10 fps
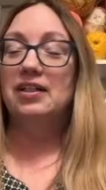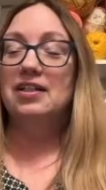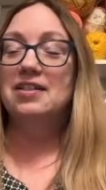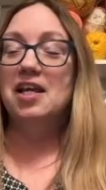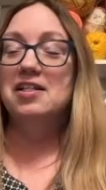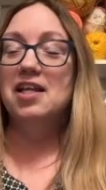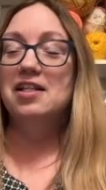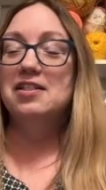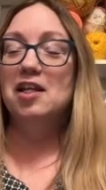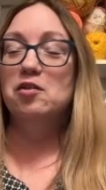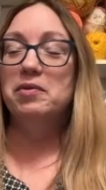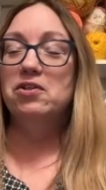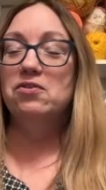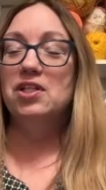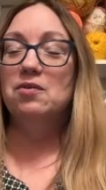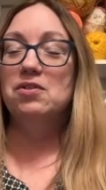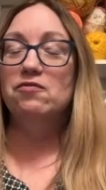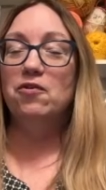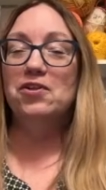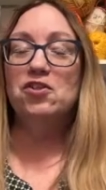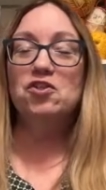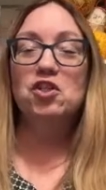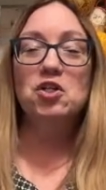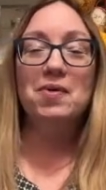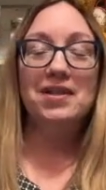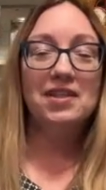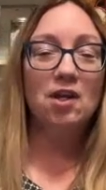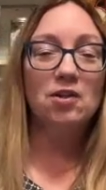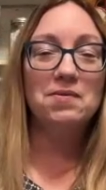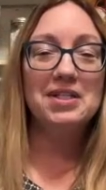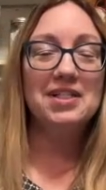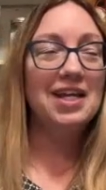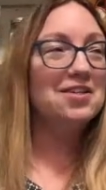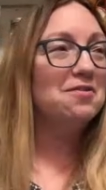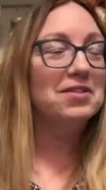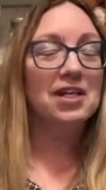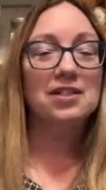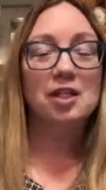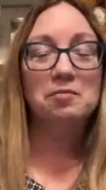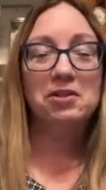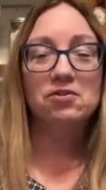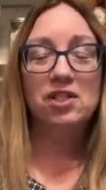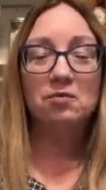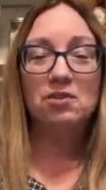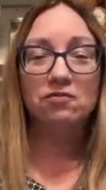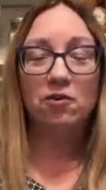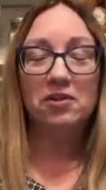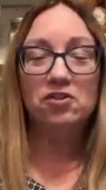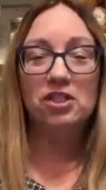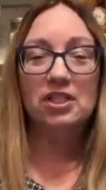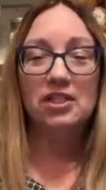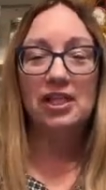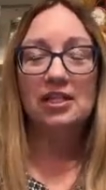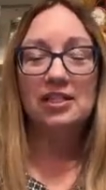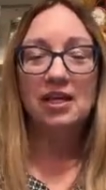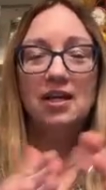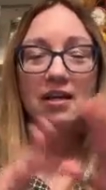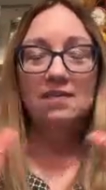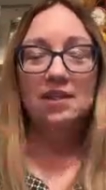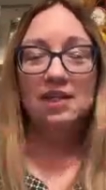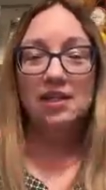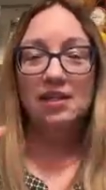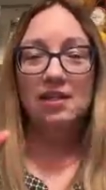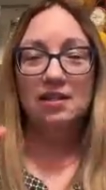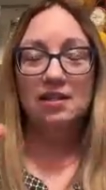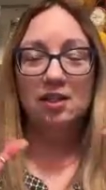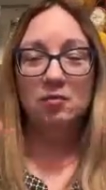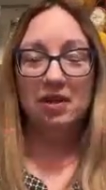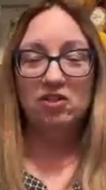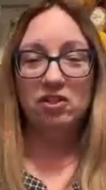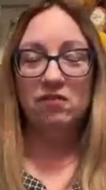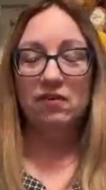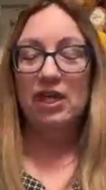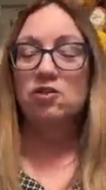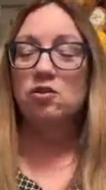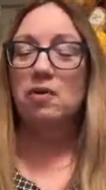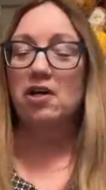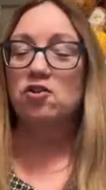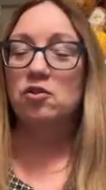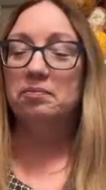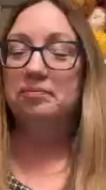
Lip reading: Set 10 centimeters equals 4 inches. You know what? The only reason I know 10 centimeters equals 4 inches because that's the dimensions of a gauge swatch.